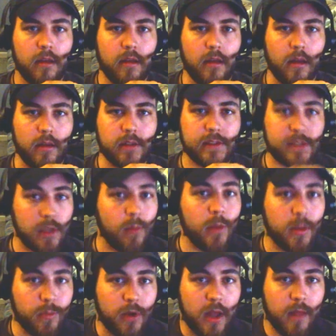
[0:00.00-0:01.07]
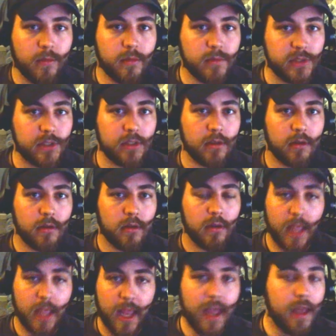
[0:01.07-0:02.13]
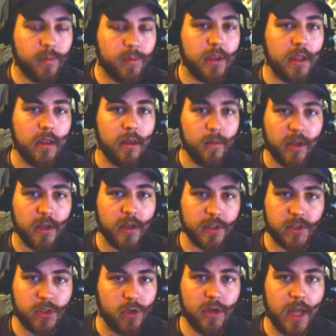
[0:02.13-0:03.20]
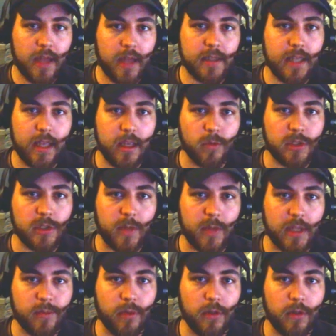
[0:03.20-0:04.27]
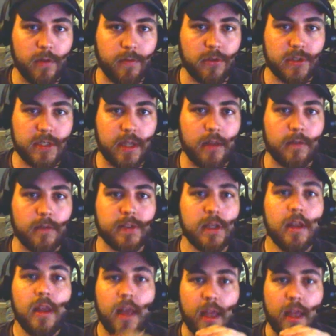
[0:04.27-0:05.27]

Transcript: some of the problems can be because you're not taking responsibility for yourselves